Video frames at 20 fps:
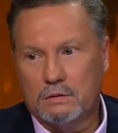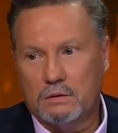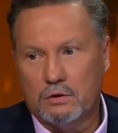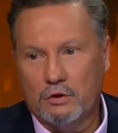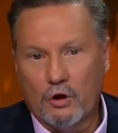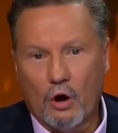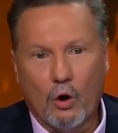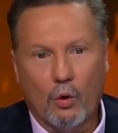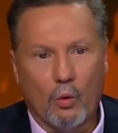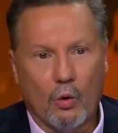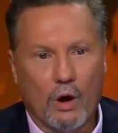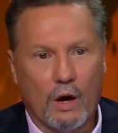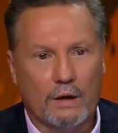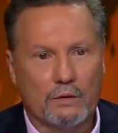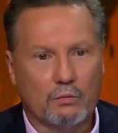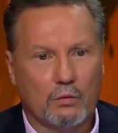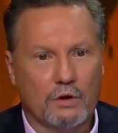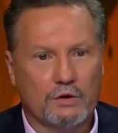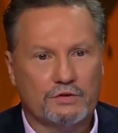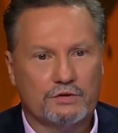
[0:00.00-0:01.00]
No
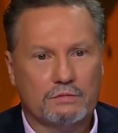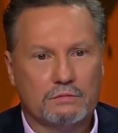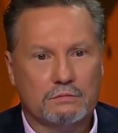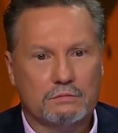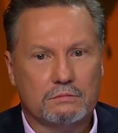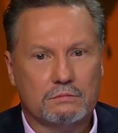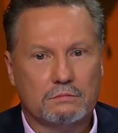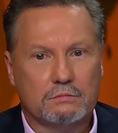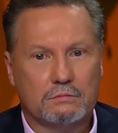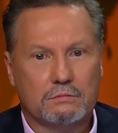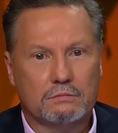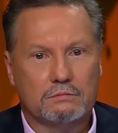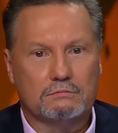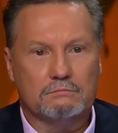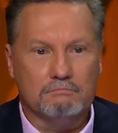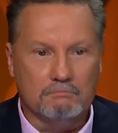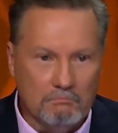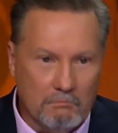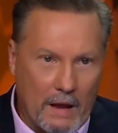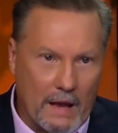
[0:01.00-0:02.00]
one was
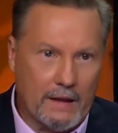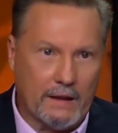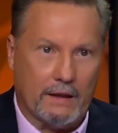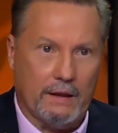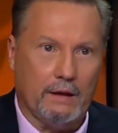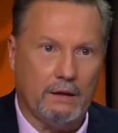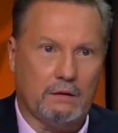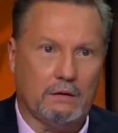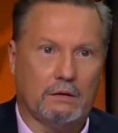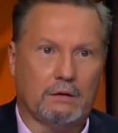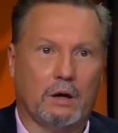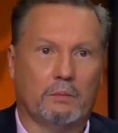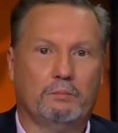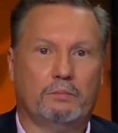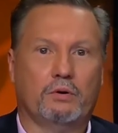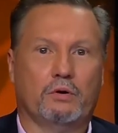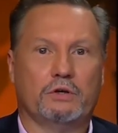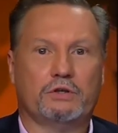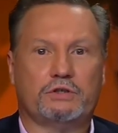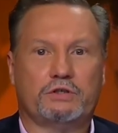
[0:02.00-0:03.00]
making a
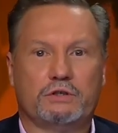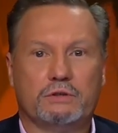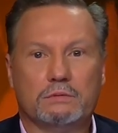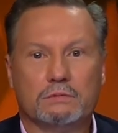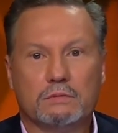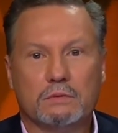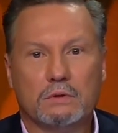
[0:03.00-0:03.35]
push.